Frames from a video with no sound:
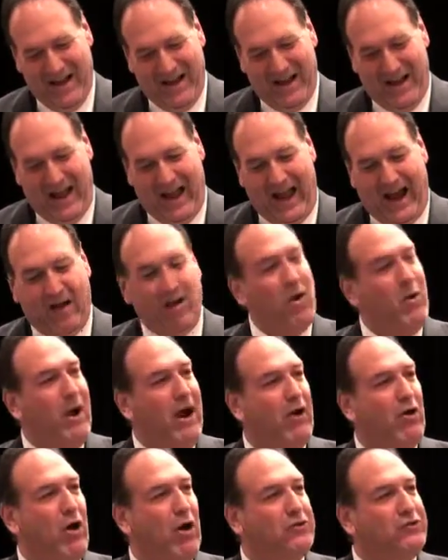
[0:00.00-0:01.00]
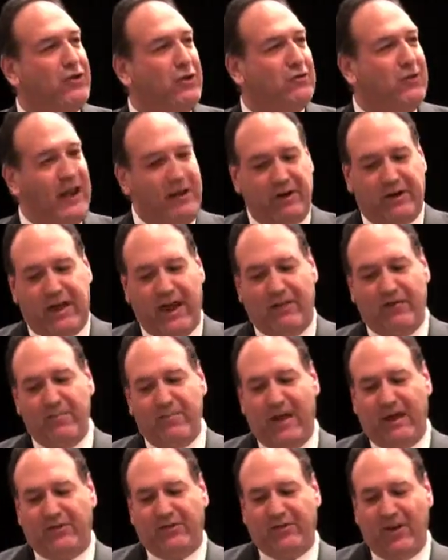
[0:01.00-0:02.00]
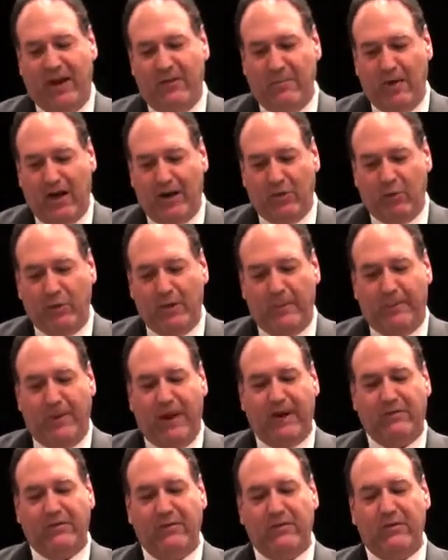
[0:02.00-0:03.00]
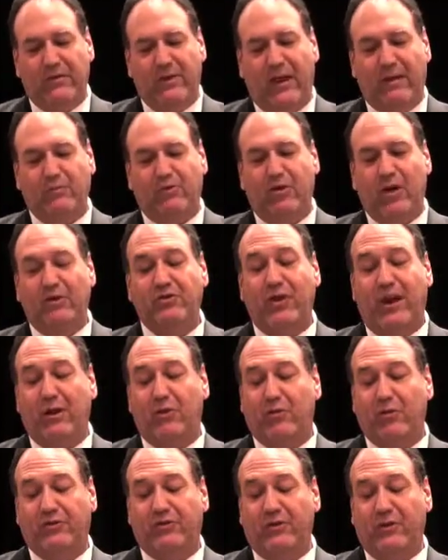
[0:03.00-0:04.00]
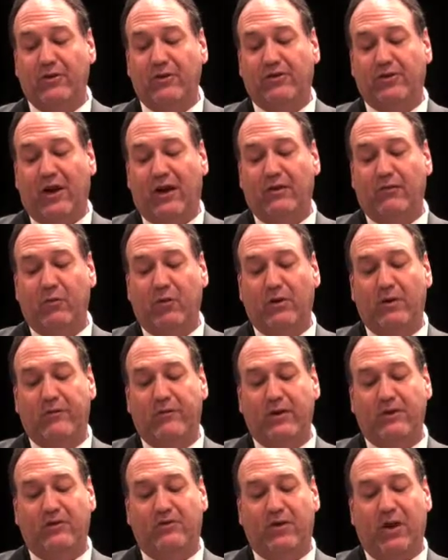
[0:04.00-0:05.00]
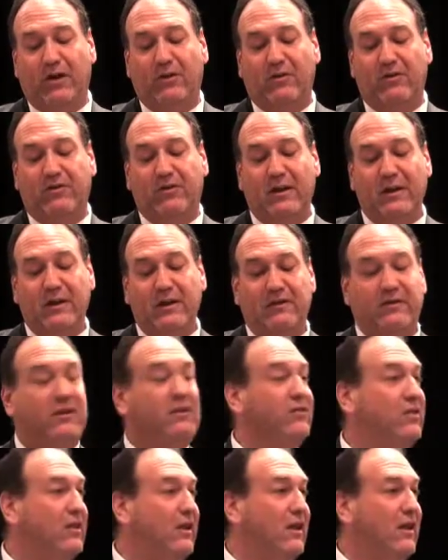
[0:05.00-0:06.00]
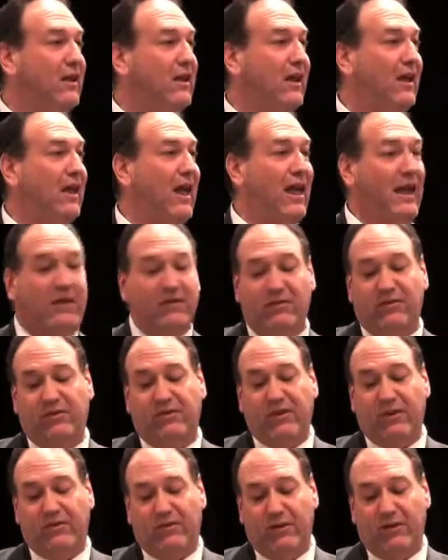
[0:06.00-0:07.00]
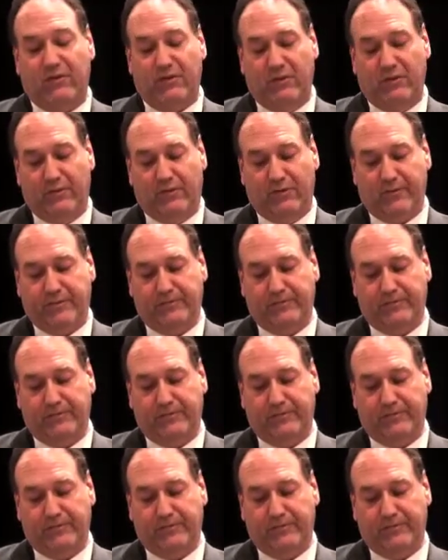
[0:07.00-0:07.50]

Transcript: Arrow Air also later gave him that same honor when it painted the name Judge A. Cristol on the side of one of its Douglas DC-862s.